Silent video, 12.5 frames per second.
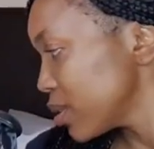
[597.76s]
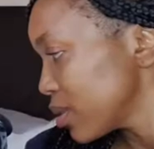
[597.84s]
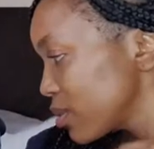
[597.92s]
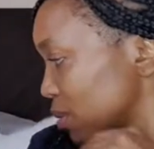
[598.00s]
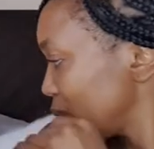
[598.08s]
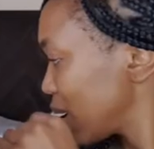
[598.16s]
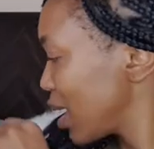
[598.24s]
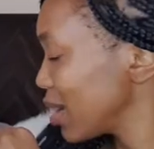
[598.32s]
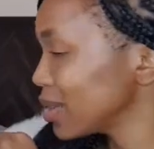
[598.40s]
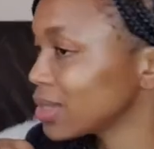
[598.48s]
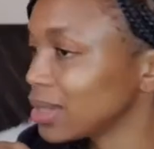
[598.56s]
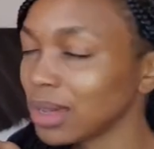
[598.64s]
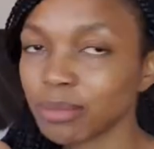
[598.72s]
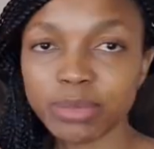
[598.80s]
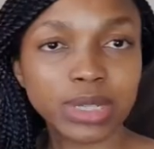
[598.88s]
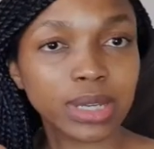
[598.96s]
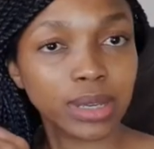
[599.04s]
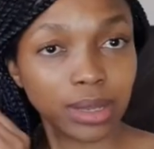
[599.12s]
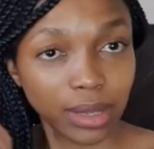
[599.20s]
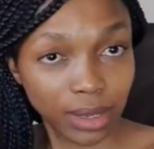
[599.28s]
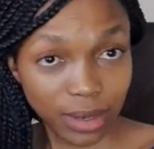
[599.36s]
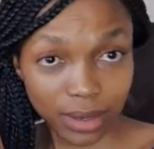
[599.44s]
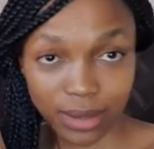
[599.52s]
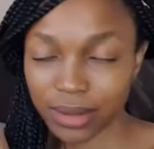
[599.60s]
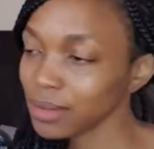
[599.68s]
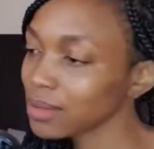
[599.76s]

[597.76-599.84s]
is what I slept in.